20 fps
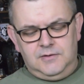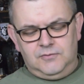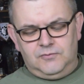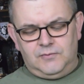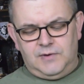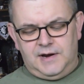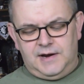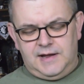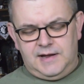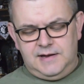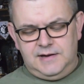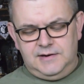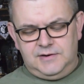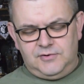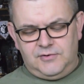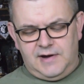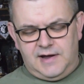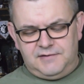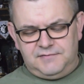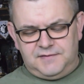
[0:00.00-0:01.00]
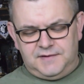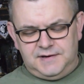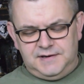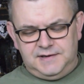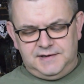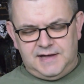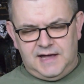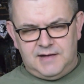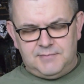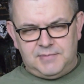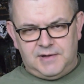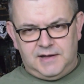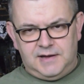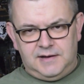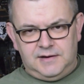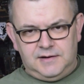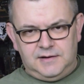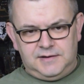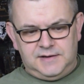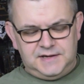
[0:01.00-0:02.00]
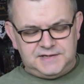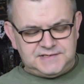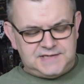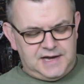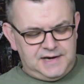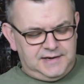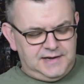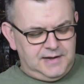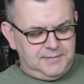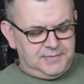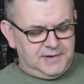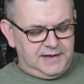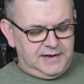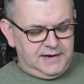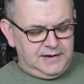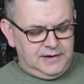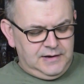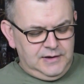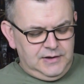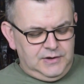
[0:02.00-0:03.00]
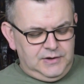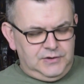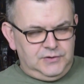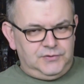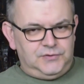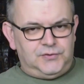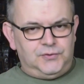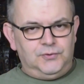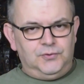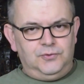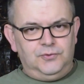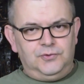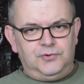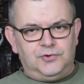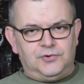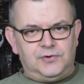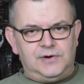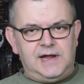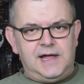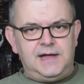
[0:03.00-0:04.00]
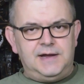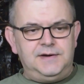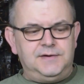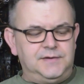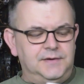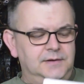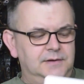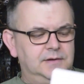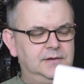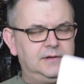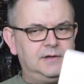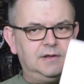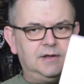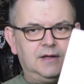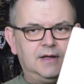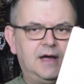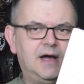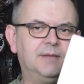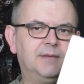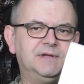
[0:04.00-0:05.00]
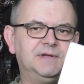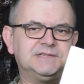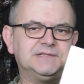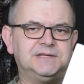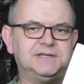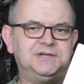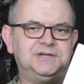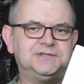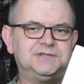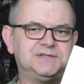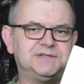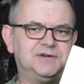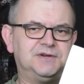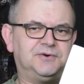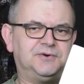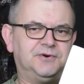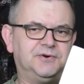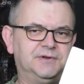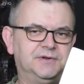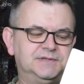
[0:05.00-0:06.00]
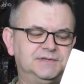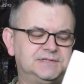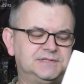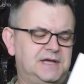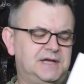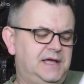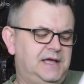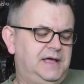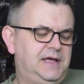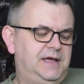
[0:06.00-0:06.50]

ran a crowdfunding campaign, a Kickstarter campaign, to create armies, legions, and hordes.